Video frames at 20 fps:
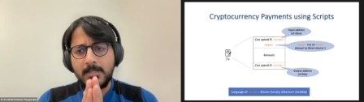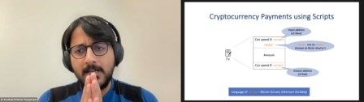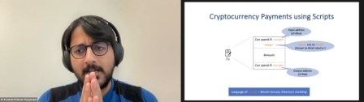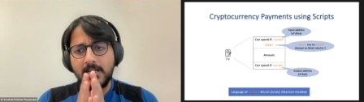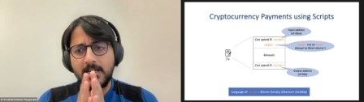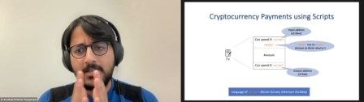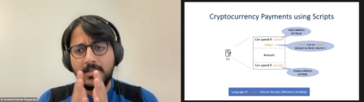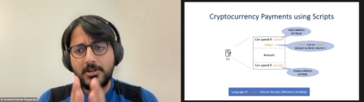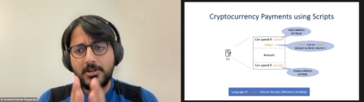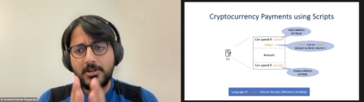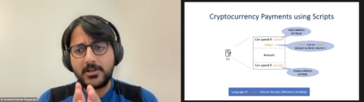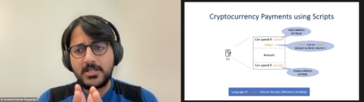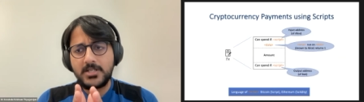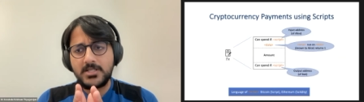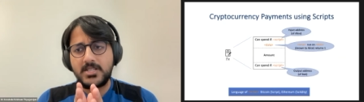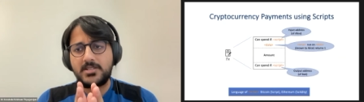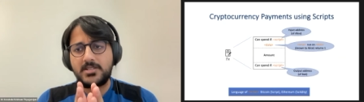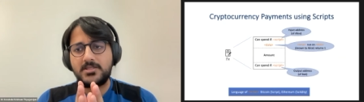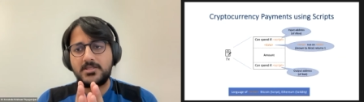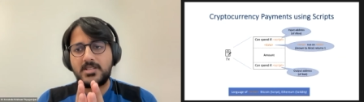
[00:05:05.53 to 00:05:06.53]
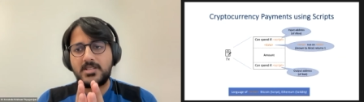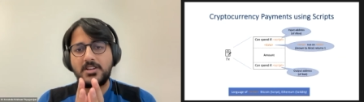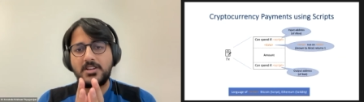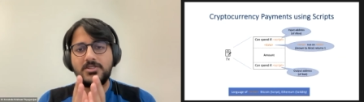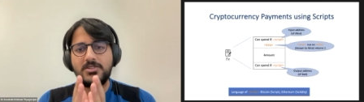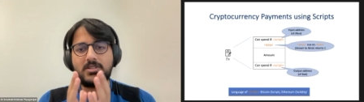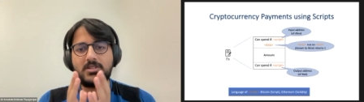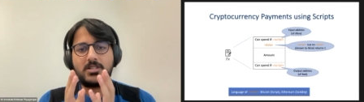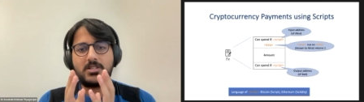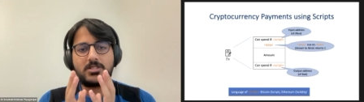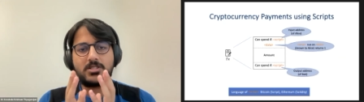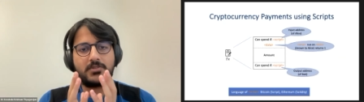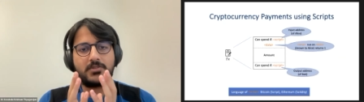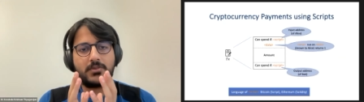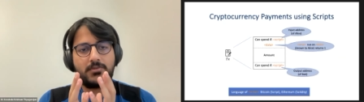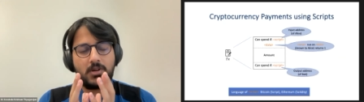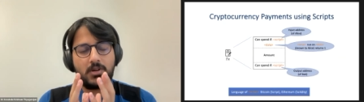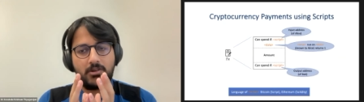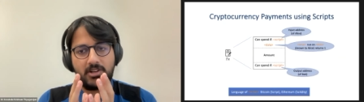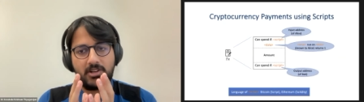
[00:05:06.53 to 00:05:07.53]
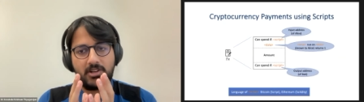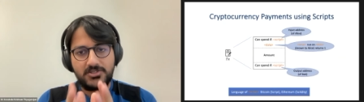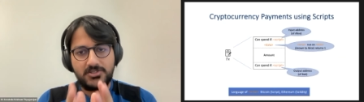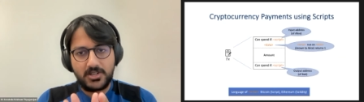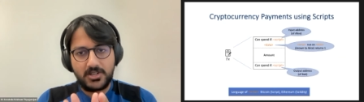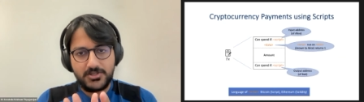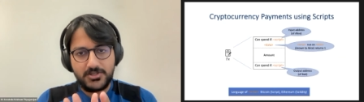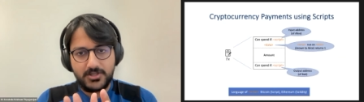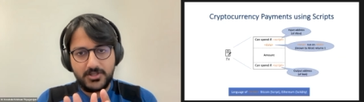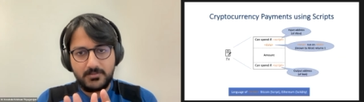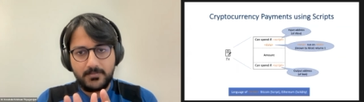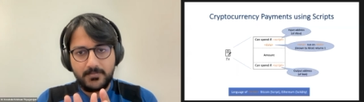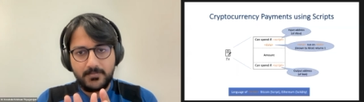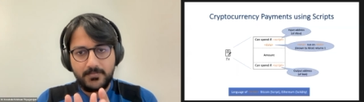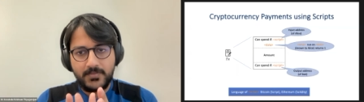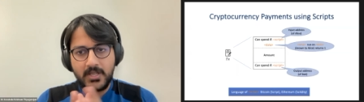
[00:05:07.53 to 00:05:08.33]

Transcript: a cryptocurrency transaction is of the following structure.